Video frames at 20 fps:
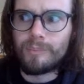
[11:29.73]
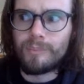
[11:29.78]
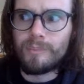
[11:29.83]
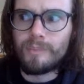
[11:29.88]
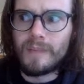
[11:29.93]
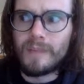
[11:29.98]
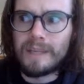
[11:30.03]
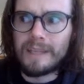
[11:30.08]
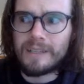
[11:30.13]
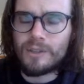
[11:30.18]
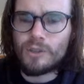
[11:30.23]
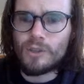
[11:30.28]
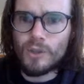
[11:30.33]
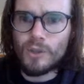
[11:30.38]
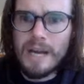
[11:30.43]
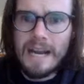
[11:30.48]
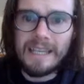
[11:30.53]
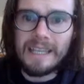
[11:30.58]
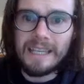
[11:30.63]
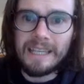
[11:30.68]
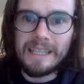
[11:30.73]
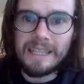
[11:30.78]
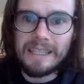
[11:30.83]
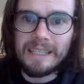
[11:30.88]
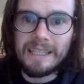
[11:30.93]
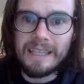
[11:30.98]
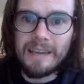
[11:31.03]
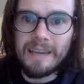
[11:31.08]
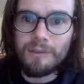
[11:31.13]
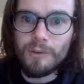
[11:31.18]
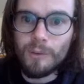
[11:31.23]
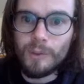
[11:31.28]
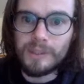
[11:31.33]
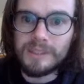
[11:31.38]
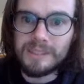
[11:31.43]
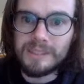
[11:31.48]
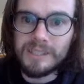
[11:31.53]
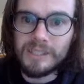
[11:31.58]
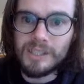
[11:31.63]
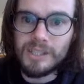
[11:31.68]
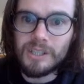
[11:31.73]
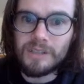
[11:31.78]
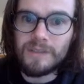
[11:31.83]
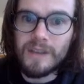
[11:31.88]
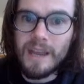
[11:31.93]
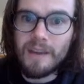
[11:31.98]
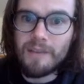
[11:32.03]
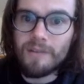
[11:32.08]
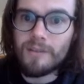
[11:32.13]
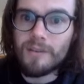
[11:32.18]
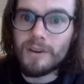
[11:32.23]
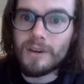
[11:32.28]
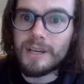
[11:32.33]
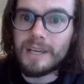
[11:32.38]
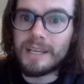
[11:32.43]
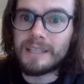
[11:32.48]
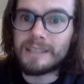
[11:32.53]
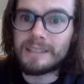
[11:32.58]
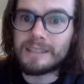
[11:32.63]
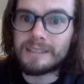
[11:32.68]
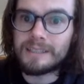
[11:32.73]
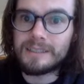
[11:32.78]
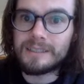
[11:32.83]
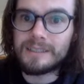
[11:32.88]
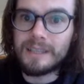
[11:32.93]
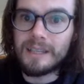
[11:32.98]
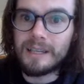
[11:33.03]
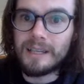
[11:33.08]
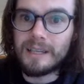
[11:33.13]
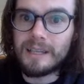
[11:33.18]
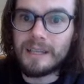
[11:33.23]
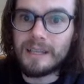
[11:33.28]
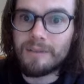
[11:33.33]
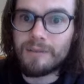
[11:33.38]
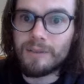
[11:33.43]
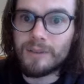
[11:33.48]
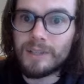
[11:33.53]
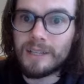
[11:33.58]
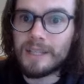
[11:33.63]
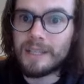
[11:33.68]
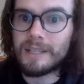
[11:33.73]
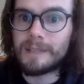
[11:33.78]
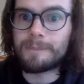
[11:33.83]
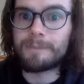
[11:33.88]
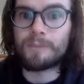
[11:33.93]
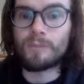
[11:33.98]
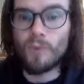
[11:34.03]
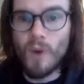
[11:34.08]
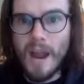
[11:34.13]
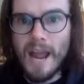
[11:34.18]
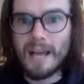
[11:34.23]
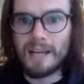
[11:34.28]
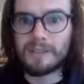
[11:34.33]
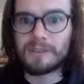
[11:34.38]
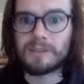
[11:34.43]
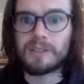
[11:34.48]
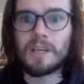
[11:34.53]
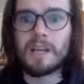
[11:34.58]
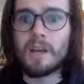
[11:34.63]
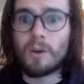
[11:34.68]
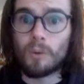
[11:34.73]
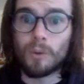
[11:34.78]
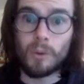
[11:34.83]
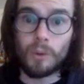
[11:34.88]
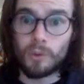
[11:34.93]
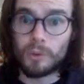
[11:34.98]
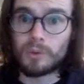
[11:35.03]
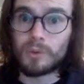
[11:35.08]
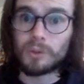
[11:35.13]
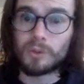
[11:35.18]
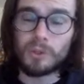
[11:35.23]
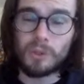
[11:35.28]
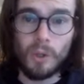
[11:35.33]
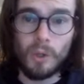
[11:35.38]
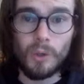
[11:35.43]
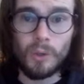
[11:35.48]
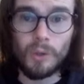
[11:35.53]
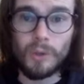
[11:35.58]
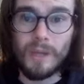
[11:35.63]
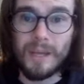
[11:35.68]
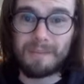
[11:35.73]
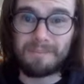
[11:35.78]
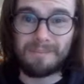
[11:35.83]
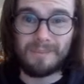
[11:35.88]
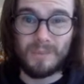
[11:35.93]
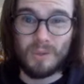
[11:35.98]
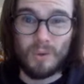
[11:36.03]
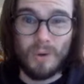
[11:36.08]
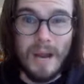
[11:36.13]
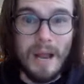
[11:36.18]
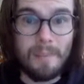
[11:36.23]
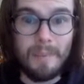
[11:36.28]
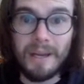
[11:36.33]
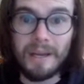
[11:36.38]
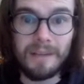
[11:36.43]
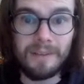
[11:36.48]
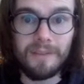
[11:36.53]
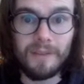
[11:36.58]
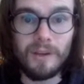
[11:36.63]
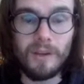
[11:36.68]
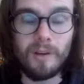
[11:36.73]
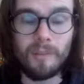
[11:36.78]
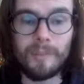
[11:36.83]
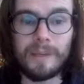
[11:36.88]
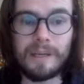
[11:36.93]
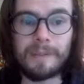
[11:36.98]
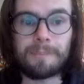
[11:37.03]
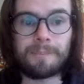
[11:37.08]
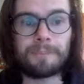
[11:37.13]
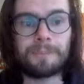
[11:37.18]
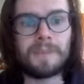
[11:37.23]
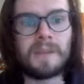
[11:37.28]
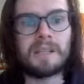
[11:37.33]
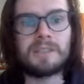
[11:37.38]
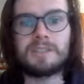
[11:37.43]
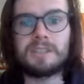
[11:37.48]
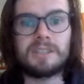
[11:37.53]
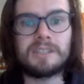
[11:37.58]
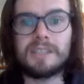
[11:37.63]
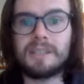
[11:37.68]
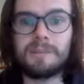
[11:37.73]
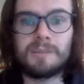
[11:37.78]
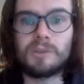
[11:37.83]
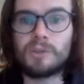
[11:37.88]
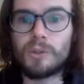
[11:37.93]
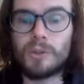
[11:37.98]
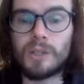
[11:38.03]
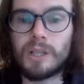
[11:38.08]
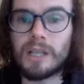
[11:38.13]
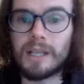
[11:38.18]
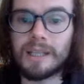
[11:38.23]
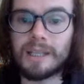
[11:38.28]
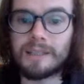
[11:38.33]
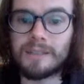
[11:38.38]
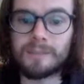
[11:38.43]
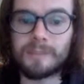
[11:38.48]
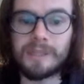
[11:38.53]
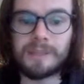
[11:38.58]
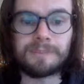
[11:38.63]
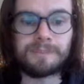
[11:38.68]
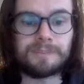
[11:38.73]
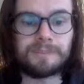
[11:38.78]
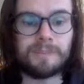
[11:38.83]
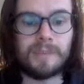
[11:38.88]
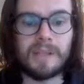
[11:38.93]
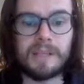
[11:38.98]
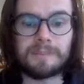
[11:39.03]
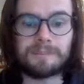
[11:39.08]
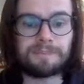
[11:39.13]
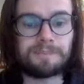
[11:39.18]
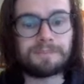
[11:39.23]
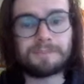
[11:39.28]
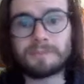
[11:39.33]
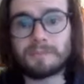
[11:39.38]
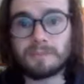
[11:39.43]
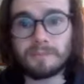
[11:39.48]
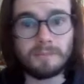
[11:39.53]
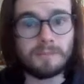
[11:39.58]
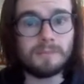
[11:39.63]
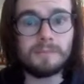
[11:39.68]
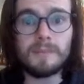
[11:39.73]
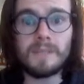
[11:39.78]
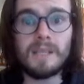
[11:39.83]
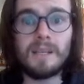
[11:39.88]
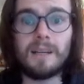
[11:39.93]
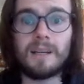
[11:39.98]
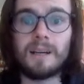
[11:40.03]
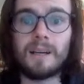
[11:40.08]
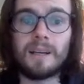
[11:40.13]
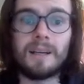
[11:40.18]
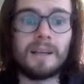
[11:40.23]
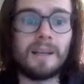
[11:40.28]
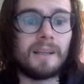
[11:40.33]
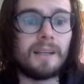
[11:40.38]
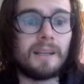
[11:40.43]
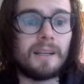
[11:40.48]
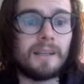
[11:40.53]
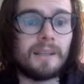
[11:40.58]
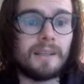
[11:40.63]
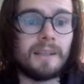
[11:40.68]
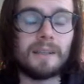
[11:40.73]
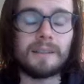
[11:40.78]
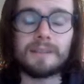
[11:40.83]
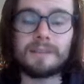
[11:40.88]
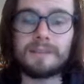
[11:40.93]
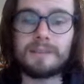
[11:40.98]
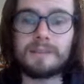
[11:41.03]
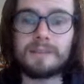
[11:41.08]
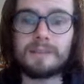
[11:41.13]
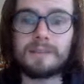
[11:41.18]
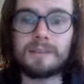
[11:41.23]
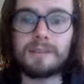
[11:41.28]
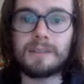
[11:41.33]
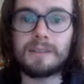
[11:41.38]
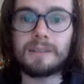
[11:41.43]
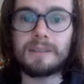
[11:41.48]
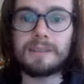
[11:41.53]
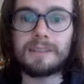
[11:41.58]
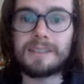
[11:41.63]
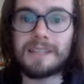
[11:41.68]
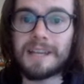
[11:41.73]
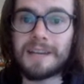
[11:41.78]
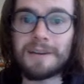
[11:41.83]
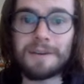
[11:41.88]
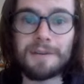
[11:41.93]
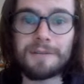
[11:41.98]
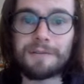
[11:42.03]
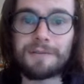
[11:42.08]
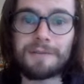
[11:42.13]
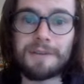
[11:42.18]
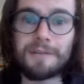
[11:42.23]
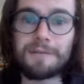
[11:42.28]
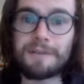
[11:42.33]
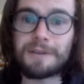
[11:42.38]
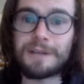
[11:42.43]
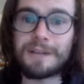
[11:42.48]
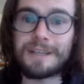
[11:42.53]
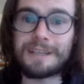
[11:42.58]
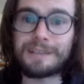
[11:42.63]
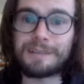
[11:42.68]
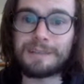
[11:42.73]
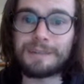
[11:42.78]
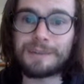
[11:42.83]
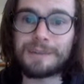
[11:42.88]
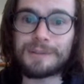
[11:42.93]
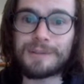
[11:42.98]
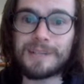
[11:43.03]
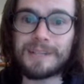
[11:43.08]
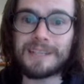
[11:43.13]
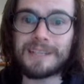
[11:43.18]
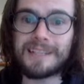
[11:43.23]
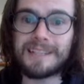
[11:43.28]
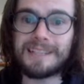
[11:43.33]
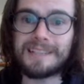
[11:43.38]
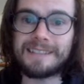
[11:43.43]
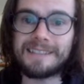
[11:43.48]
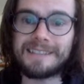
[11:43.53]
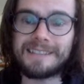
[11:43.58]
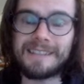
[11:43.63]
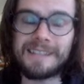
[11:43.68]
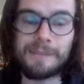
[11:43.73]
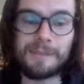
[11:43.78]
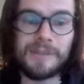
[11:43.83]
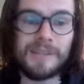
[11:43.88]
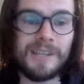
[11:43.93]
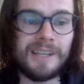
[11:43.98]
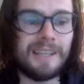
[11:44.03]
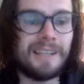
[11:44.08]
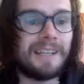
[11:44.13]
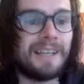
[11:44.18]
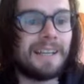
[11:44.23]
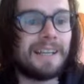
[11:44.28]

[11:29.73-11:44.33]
like tracking everyone's initiative every round would also slow the crap out of the combat. Just seems too clunky to me. But yeah, it's there if you guys want to try it out in the DMG.